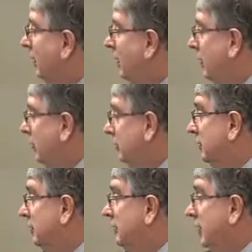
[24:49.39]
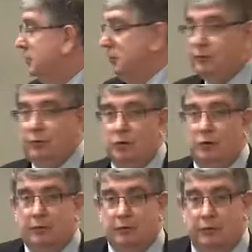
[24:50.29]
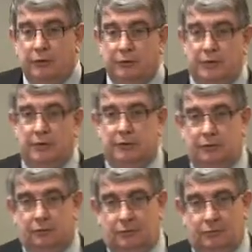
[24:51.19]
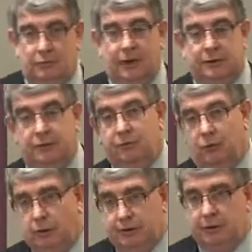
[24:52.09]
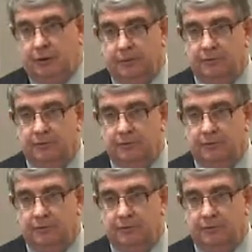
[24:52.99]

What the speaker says: And what do you need a margin for? Well, the first thing is margin for risk.